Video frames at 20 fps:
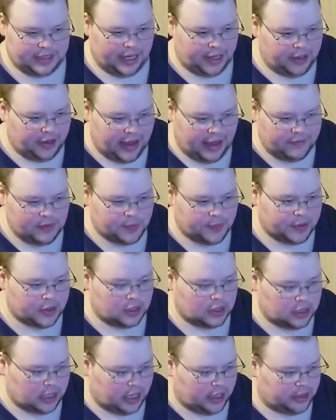I haven't put a
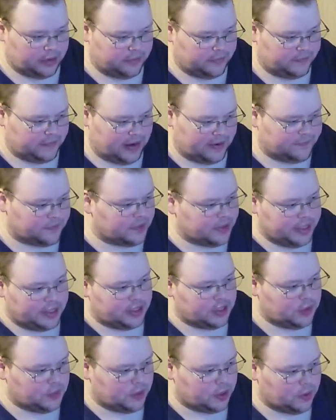lot of effort
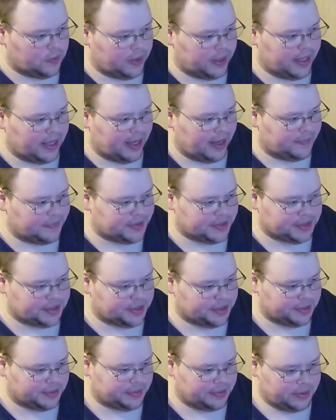into it quite yet. I'm
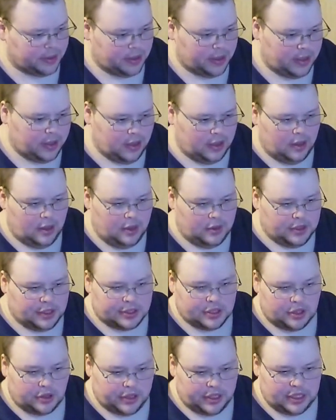still
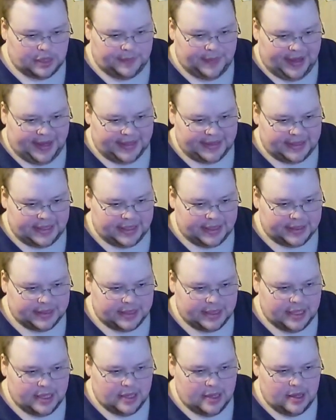just learning the basics.
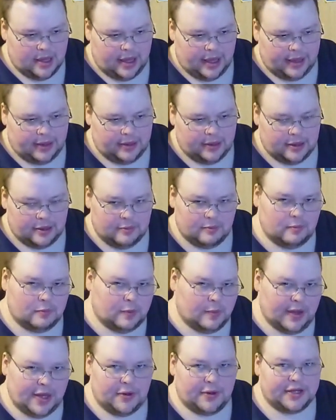And the
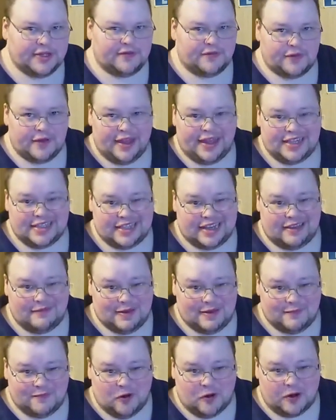main reason for that is that I've
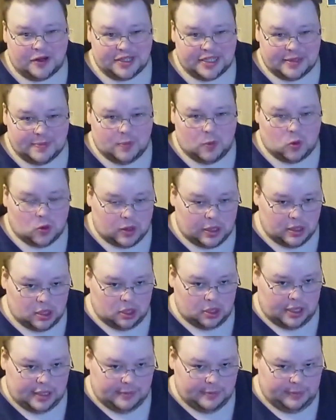been focusing more on
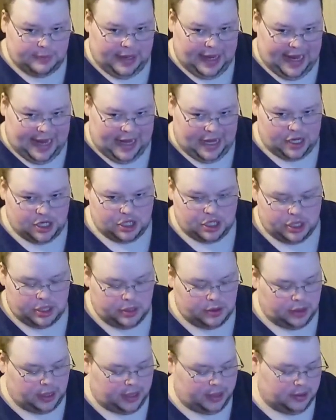learning Bash.
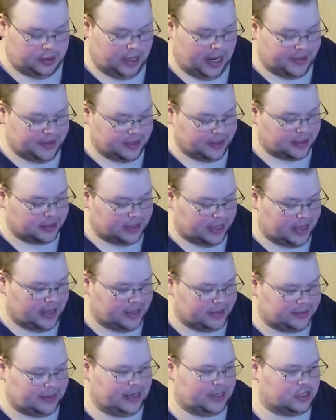And I think that that
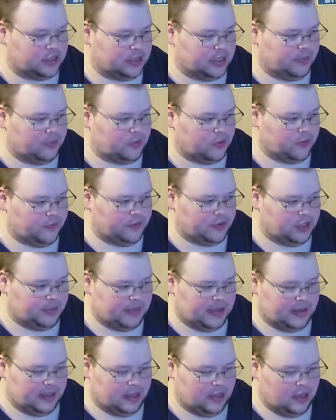has actually proven to
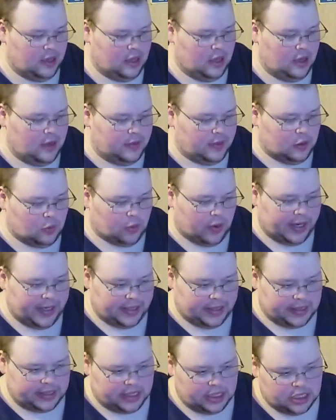be the right
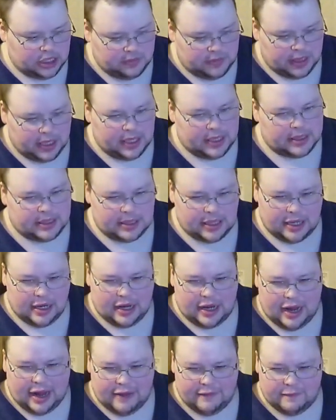decision, because
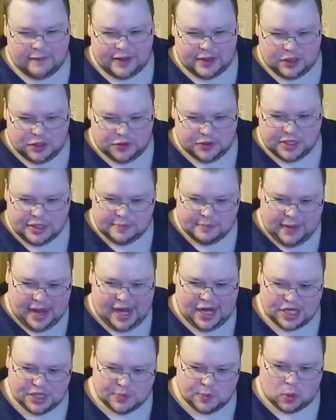I've been using
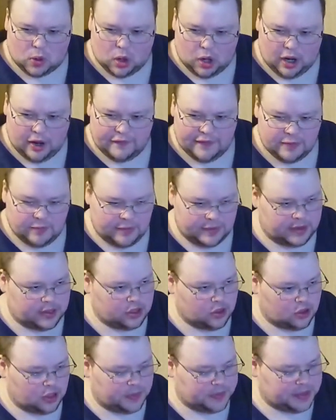Bash more often when
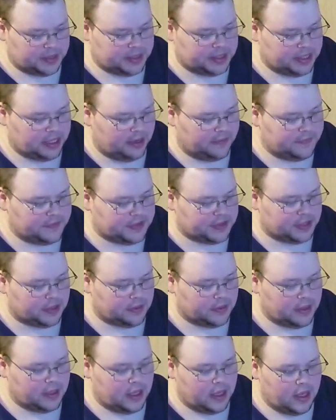scripts and stuff.
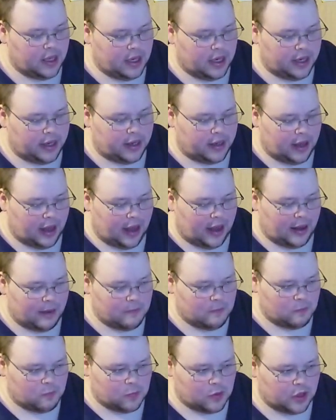So uh,
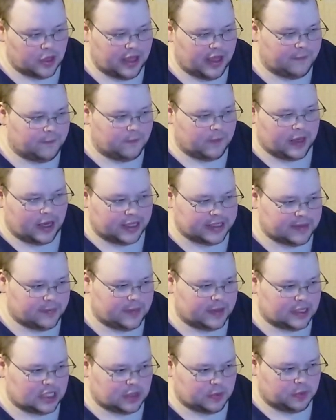really, I've, because I've
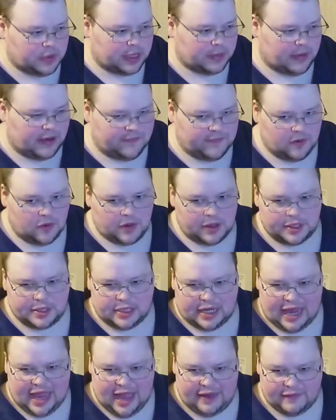been splitting my focus,
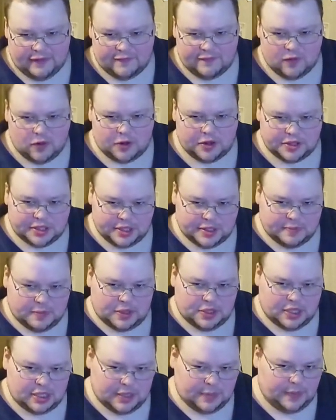I haven't focused as
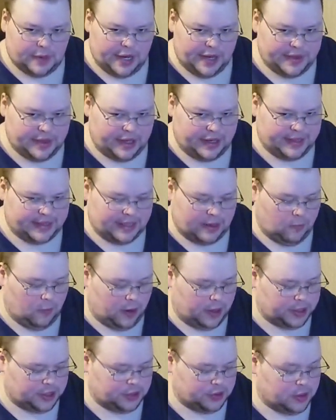much on the Python as I
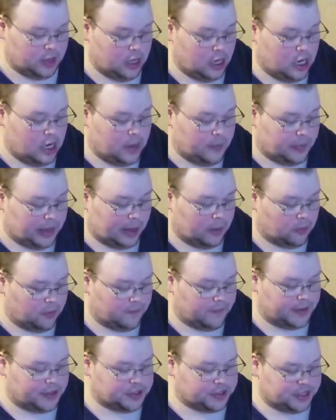want to, but I will
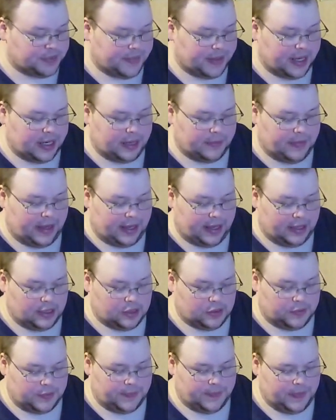eventually be getting back
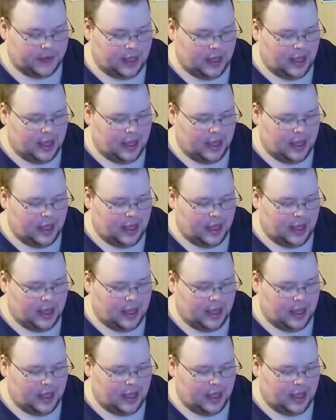into it.